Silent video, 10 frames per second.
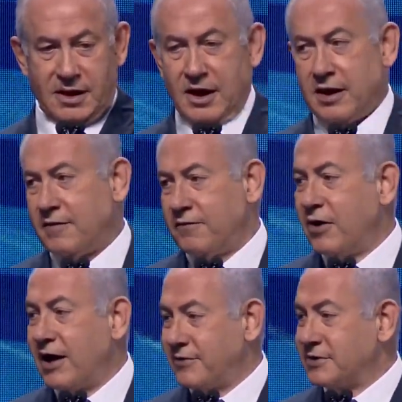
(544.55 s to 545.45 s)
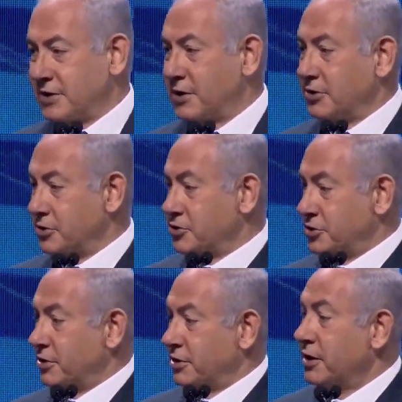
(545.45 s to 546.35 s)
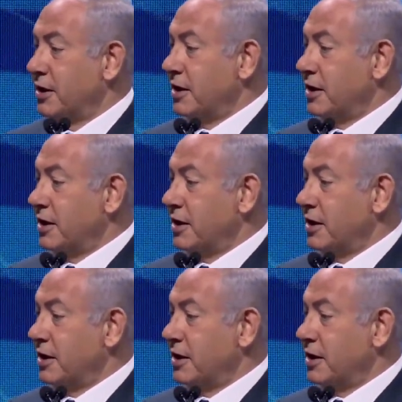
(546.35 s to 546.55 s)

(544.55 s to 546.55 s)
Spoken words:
And if you haven't seen it, you should.